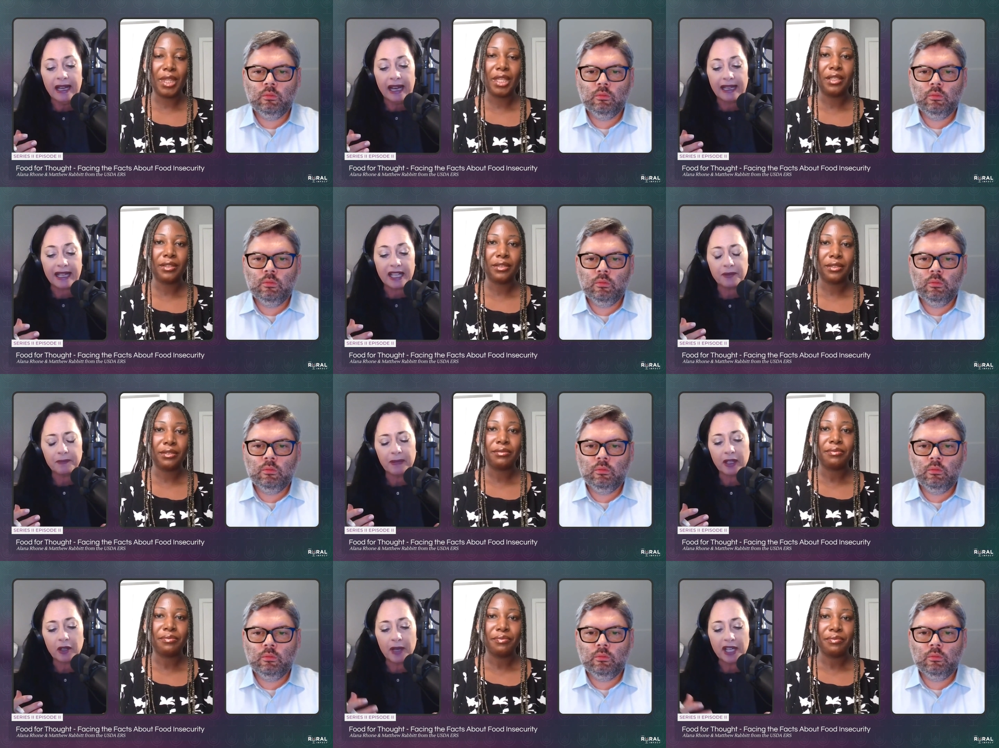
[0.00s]
Speaker 1: I guess
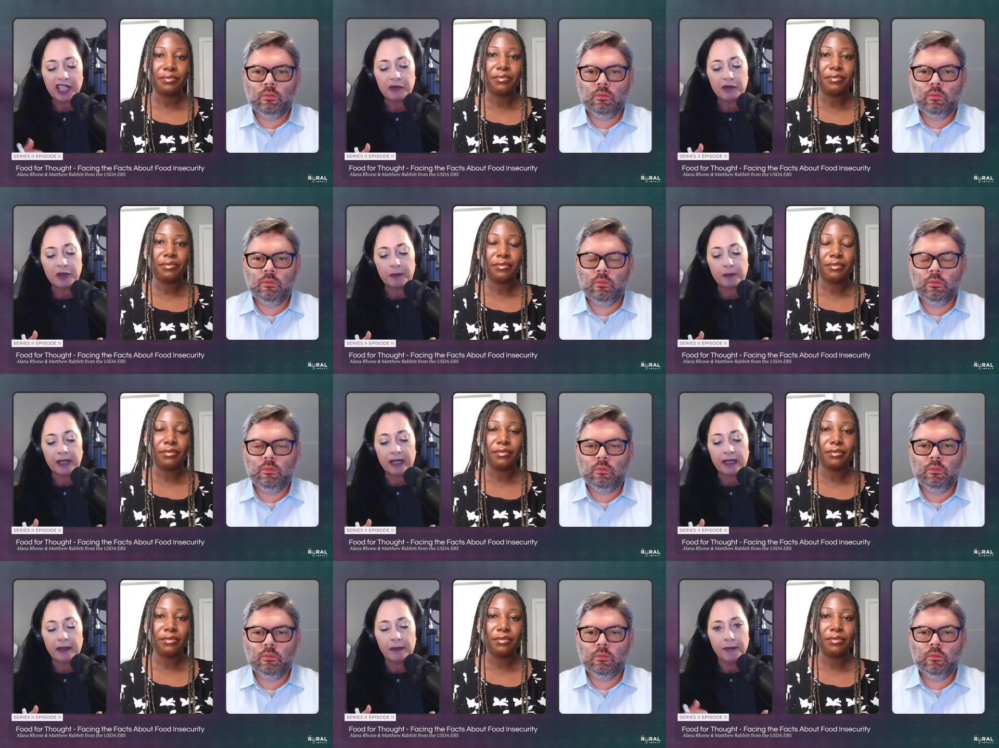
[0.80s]
my question would
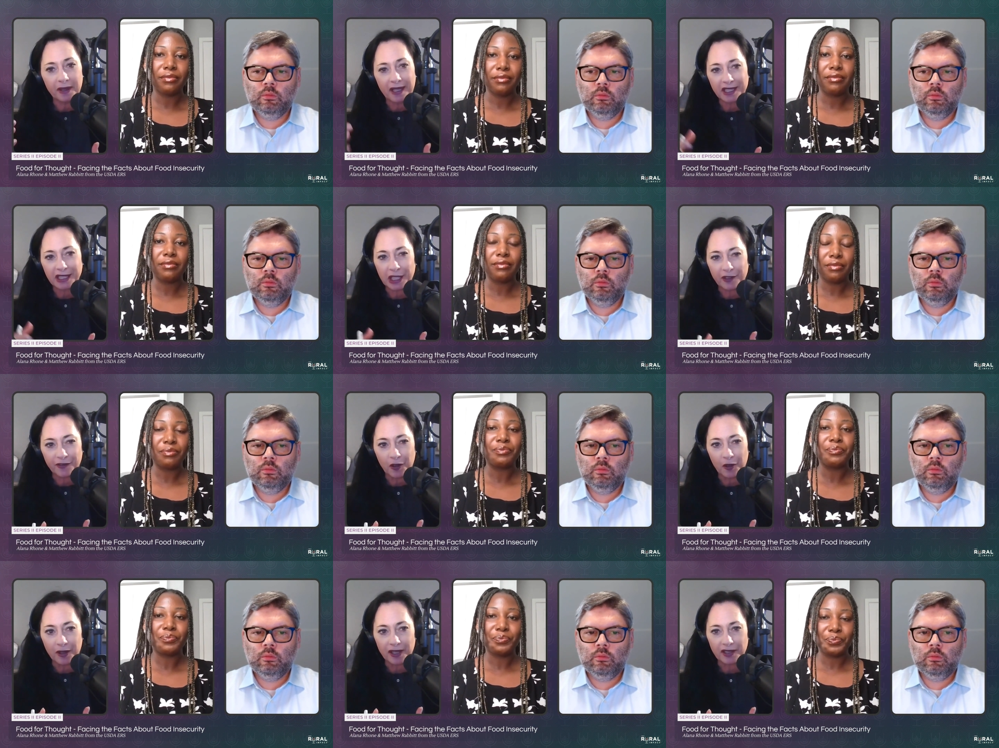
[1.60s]
be because our
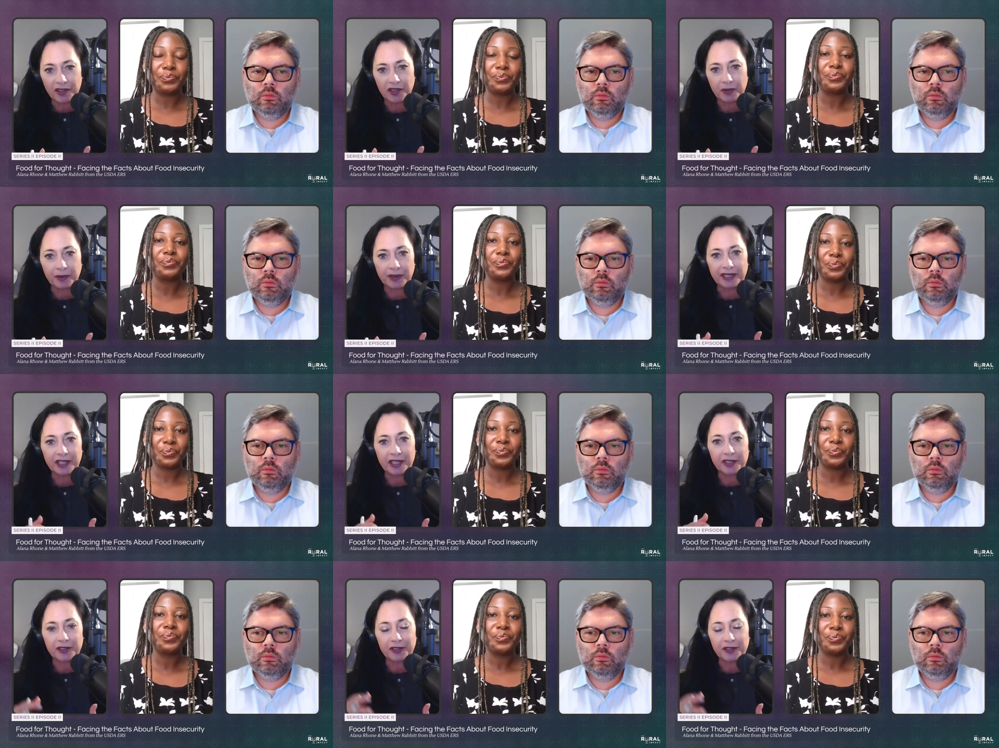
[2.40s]
focus is to really
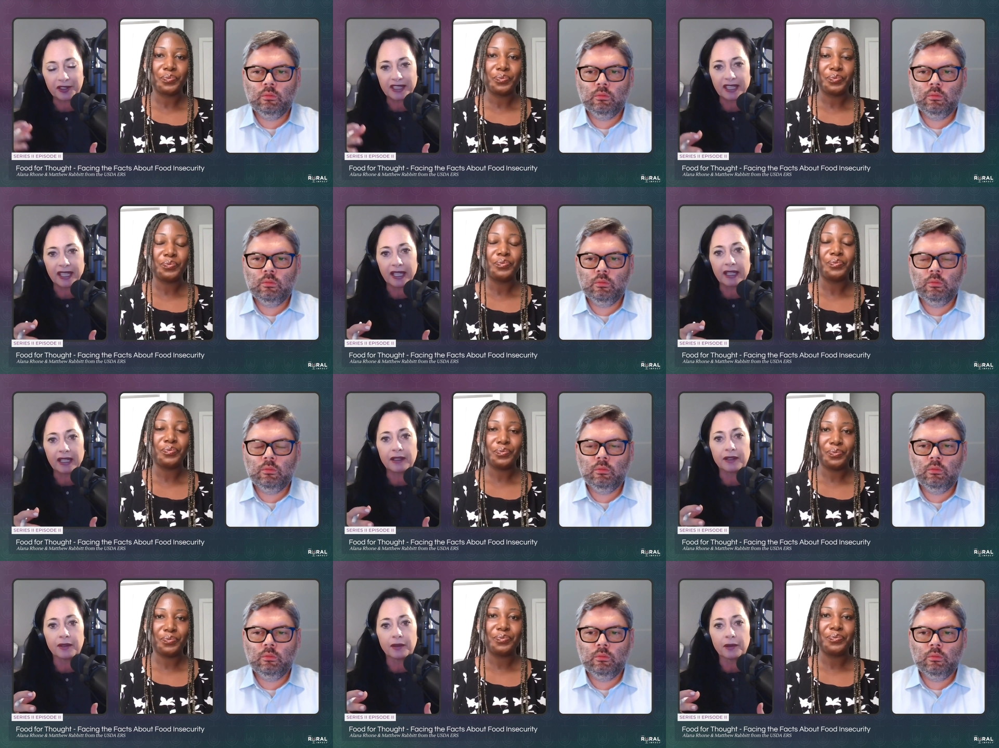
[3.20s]

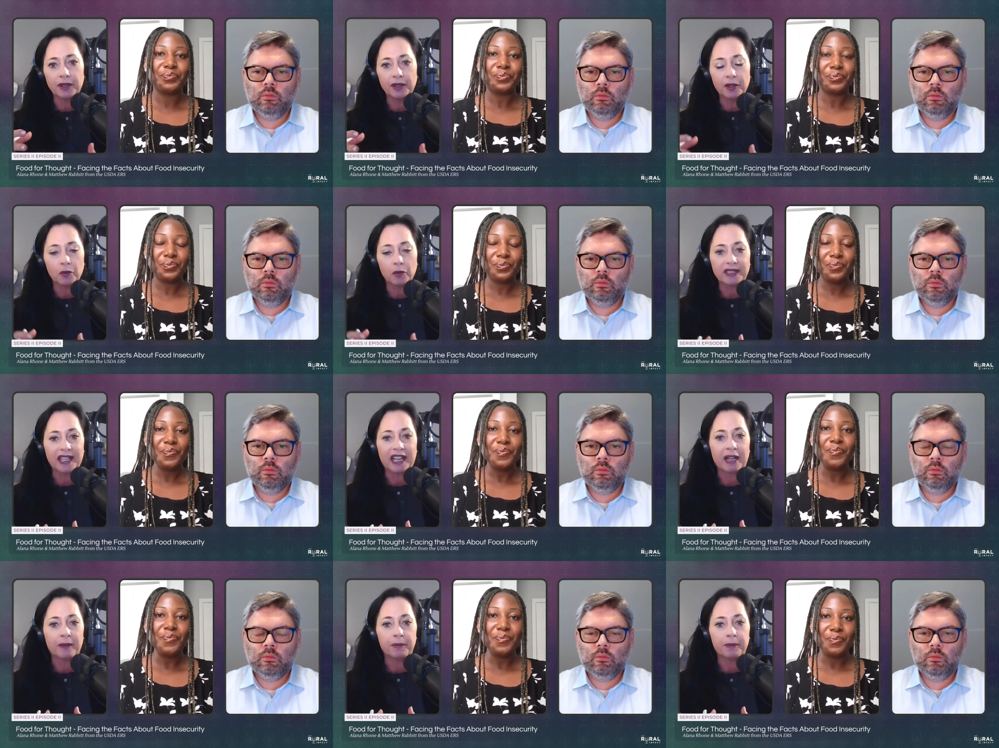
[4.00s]
understand, you know, what's
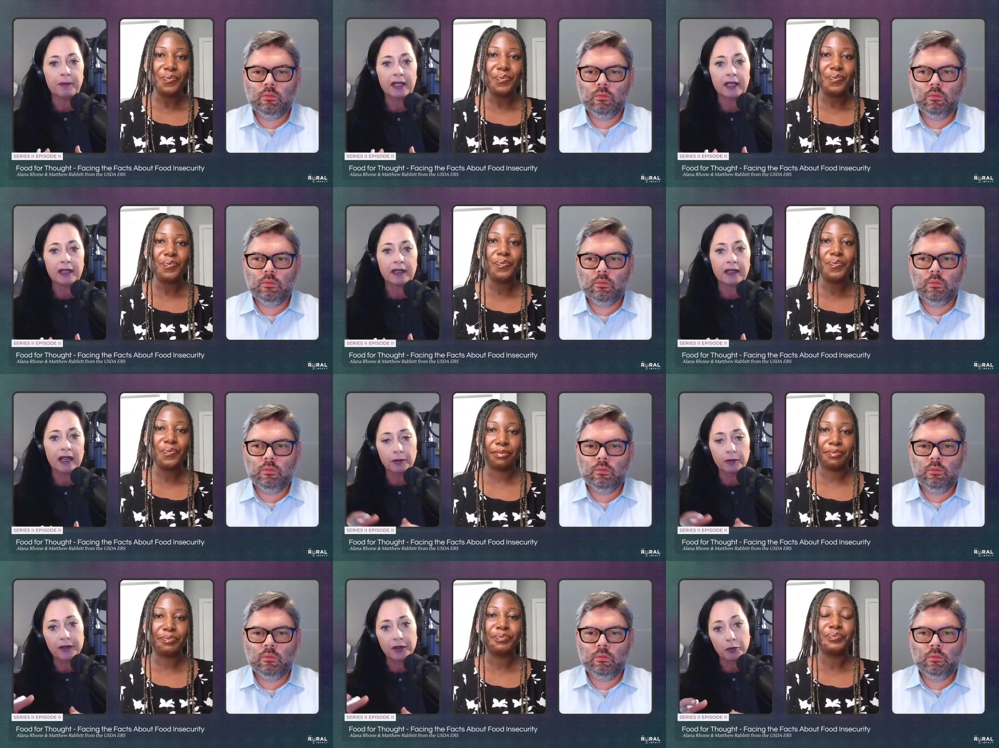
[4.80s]
happening
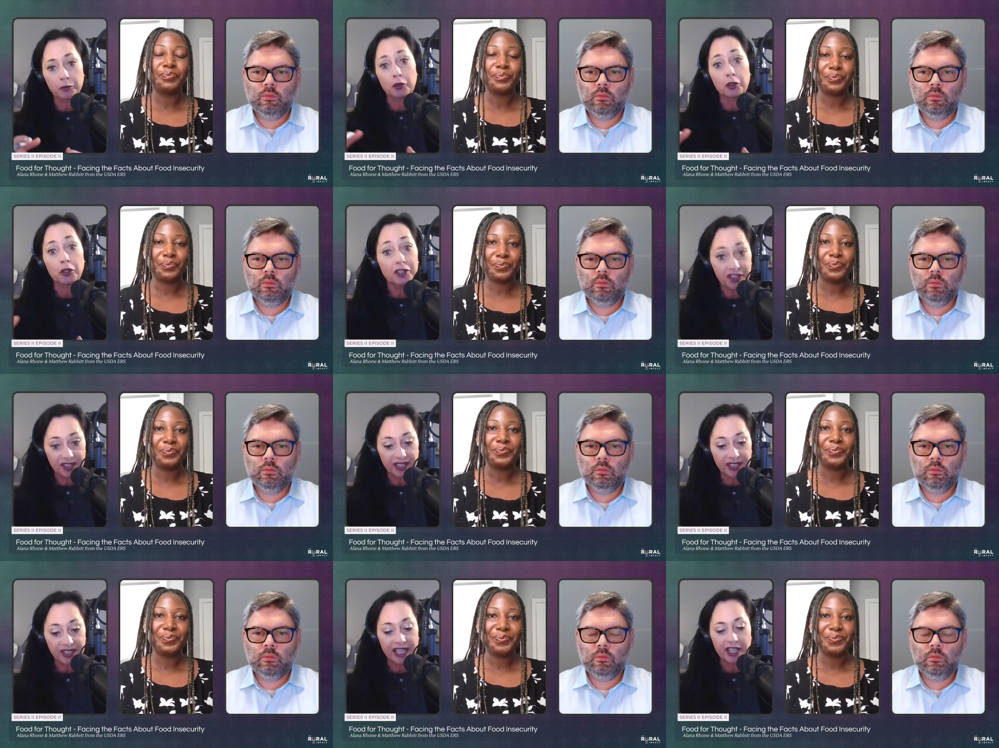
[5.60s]
on the rural
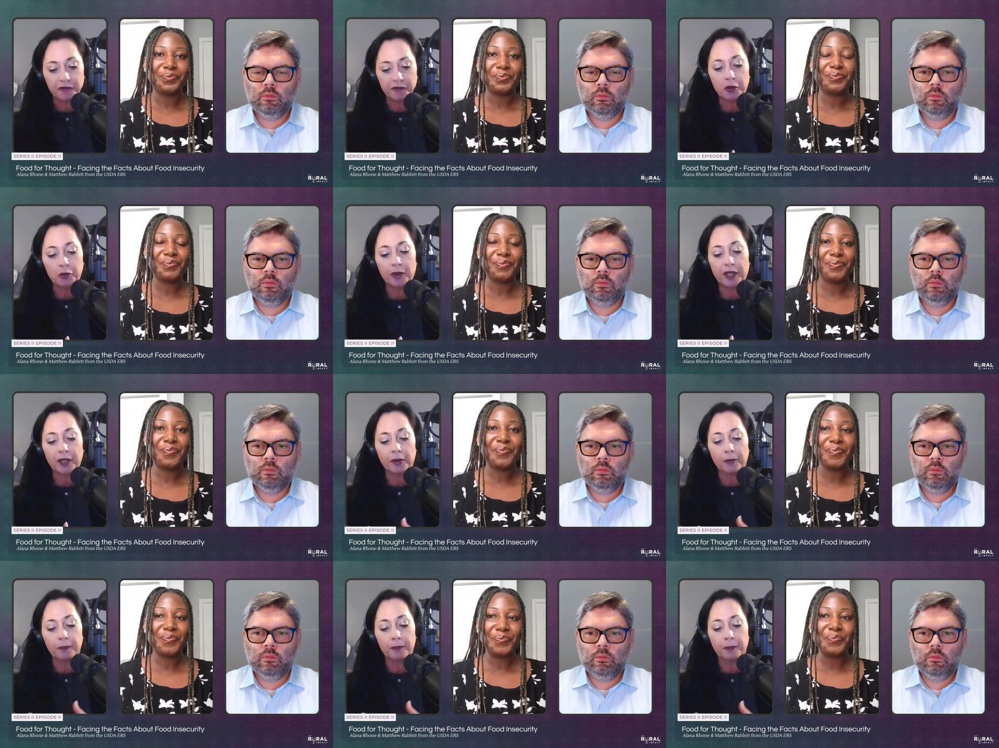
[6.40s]
stage, if you will,
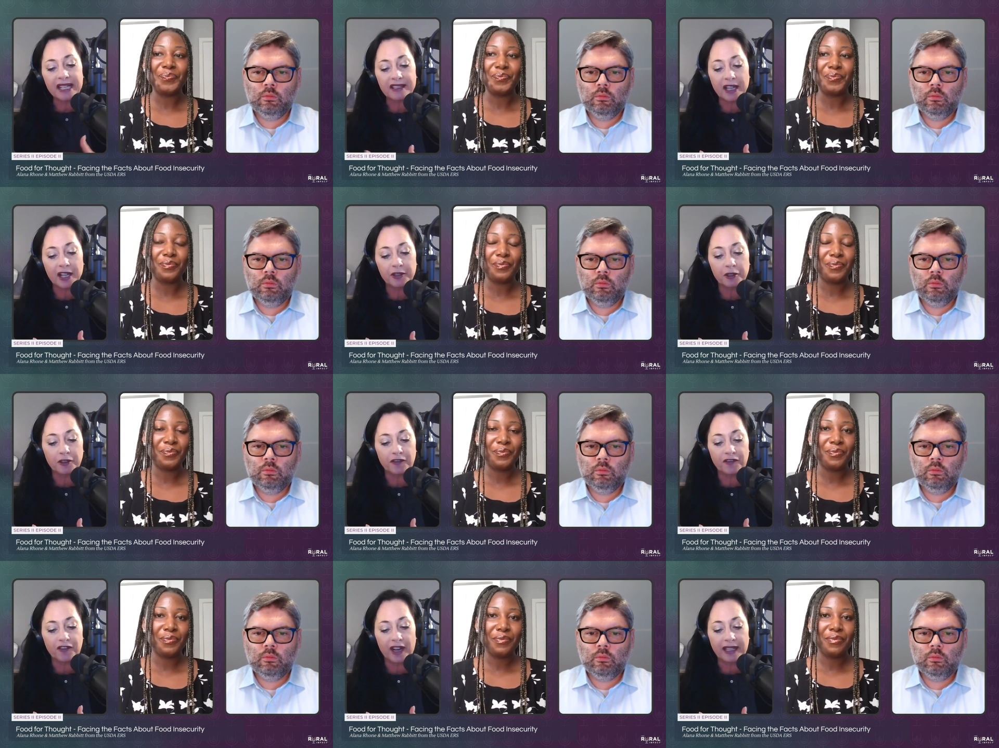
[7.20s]
based on your
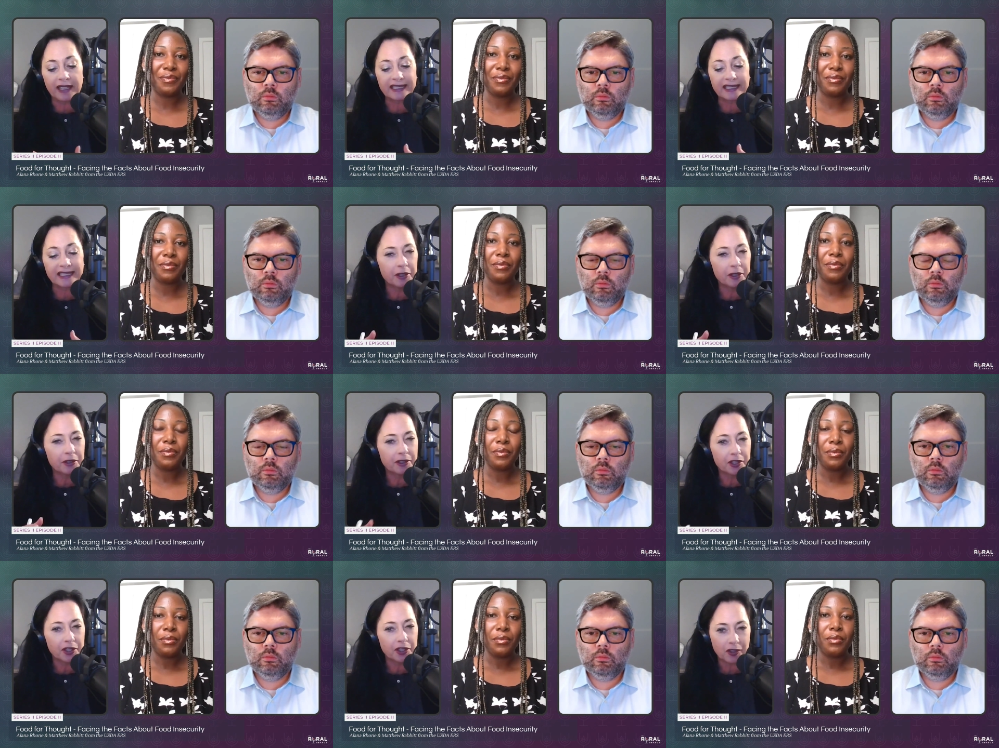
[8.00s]
findings, can you
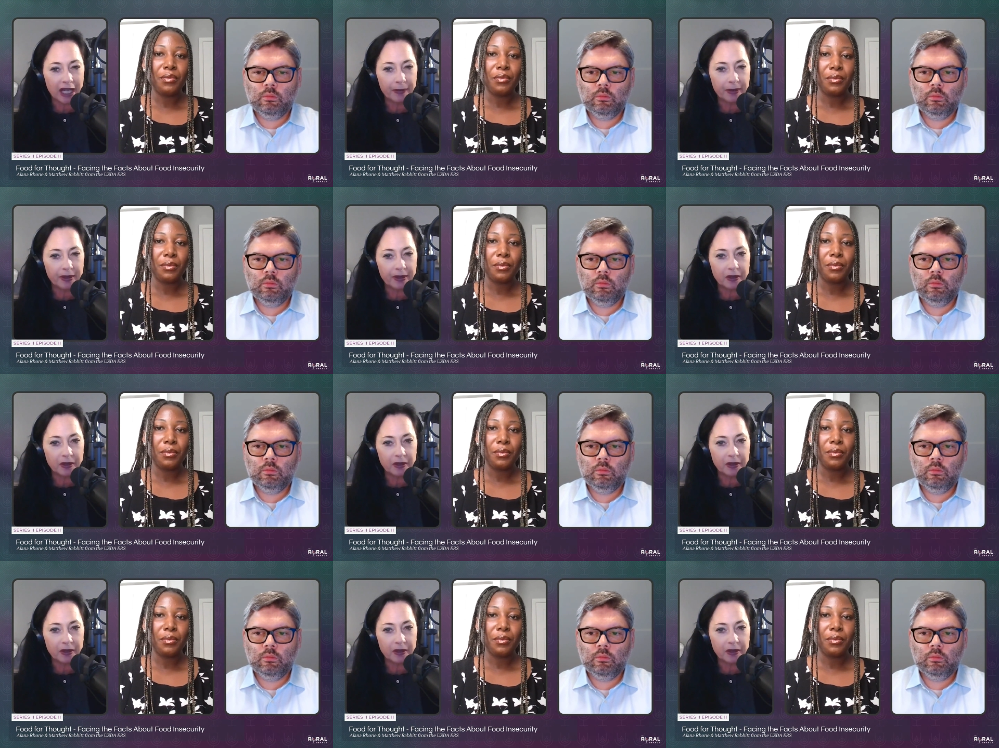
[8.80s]
describe a little